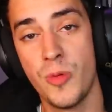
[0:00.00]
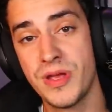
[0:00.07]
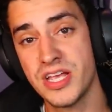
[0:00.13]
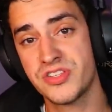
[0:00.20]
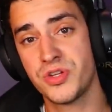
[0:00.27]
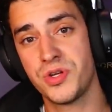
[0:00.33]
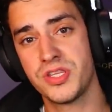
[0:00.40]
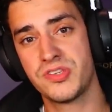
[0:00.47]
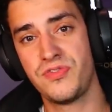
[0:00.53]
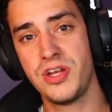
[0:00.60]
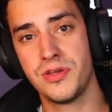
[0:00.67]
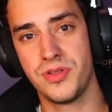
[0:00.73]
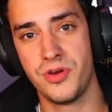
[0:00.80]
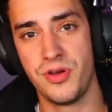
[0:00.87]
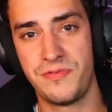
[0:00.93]
Hope you guys enjoyed this
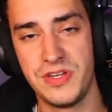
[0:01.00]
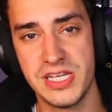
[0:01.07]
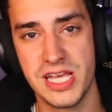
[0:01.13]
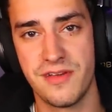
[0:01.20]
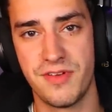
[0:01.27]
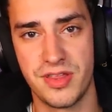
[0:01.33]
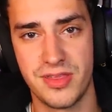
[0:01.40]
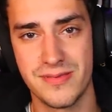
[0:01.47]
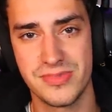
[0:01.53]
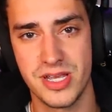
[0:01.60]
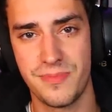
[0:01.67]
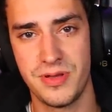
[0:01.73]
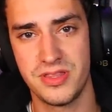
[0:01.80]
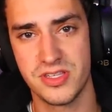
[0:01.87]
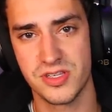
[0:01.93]
video though. If you did, give it a thumbs
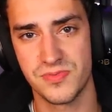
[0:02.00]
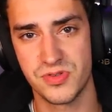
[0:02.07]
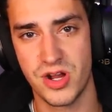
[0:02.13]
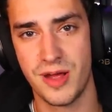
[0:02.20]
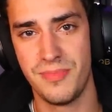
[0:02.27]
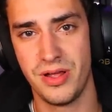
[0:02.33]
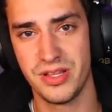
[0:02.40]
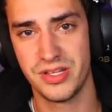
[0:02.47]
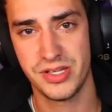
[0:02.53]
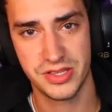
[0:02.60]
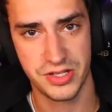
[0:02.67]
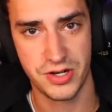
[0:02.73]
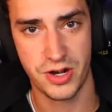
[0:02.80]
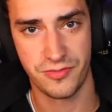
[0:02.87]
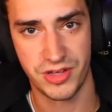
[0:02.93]
up, hit the subscribe button,
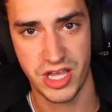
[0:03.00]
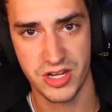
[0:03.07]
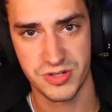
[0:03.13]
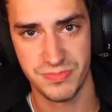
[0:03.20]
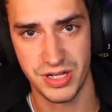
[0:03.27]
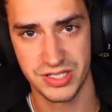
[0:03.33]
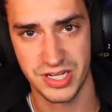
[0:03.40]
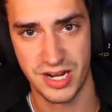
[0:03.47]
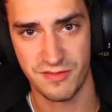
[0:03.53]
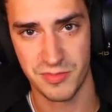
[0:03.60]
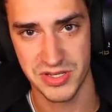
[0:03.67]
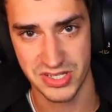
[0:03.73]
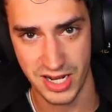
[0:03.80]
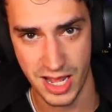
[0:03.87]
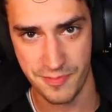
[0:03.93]
click the notification bell to never
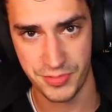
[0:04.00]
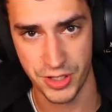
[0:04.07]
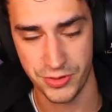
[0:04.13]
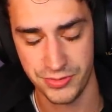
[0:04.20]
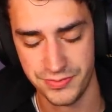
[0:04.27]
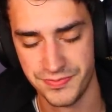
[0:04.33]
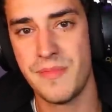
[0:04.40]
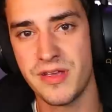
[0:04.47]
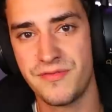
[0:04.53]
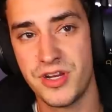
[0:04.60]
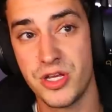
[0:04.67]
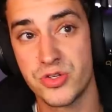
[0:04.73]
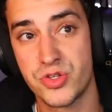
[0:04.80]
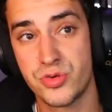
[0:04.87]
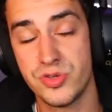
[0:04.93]
miss an upload. I make
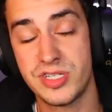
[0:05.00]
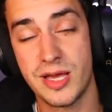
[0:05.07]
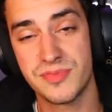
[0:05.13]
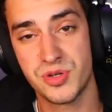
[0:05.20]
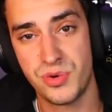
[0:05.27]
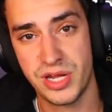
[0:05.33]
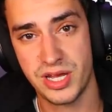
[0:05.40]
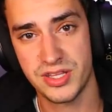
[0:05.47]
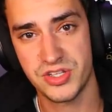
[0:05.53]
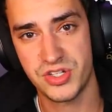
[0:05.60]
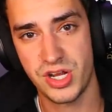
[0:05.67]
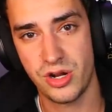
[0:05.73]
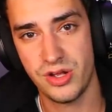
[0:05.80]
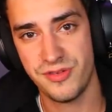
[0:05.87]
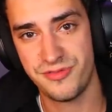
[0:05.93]
videos three times a week on
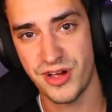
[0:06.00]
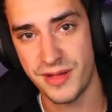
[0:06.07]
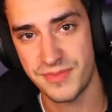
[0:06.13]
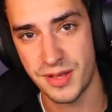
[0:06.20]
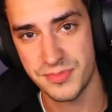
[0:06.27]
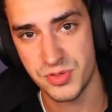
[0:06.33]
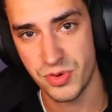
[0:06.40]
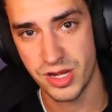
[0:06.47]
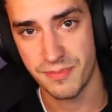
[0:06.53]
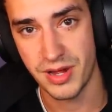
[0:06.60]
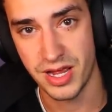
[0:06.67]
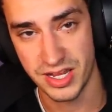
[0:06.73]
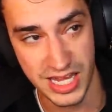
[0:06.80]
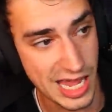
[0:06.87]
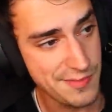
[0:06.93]
this channel and five times a week on
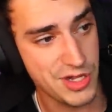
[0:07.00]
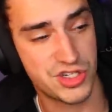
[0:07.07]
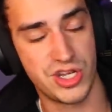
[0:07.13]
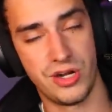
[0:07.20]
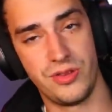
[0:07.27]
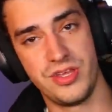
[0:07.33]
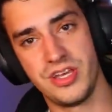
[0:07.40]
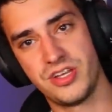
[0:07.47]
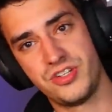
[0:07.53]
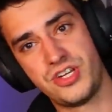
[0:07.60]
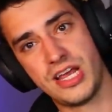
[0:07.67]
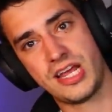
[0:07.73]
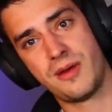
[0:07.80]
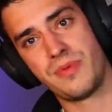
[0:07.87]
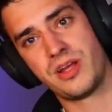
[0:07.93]
my gaming channel that you can
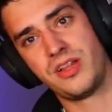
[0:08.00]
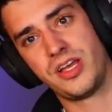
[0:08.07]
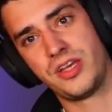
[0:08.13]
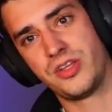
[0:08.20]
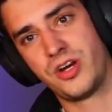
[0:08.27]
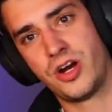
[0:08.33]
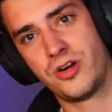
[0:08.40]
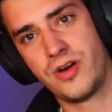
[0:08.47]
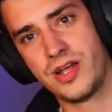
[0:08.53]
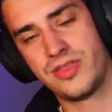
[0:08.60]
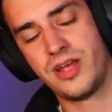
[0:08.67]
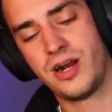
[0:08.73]
check out by clicking the card right